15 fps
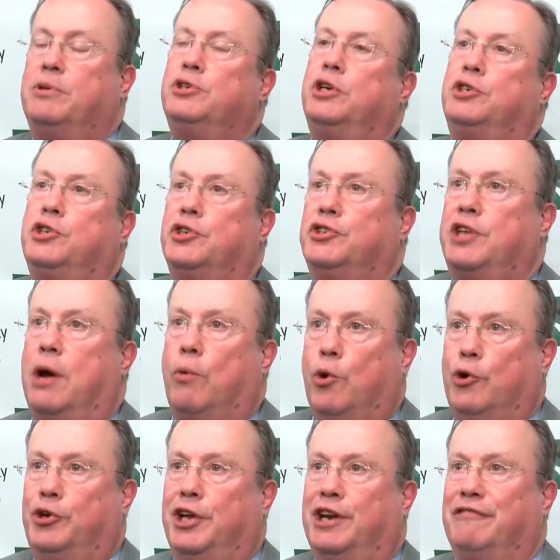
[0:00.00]
positions that
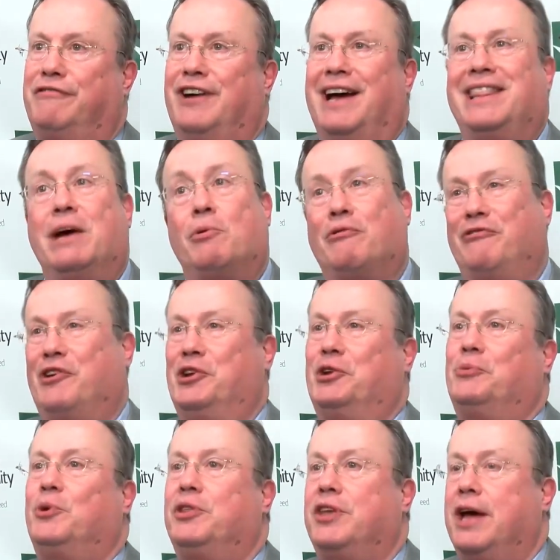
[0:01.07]
were identified that were
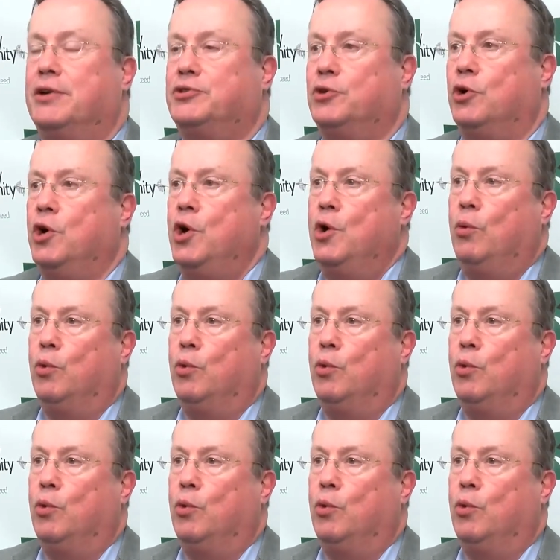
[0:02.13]
funded with ESSER.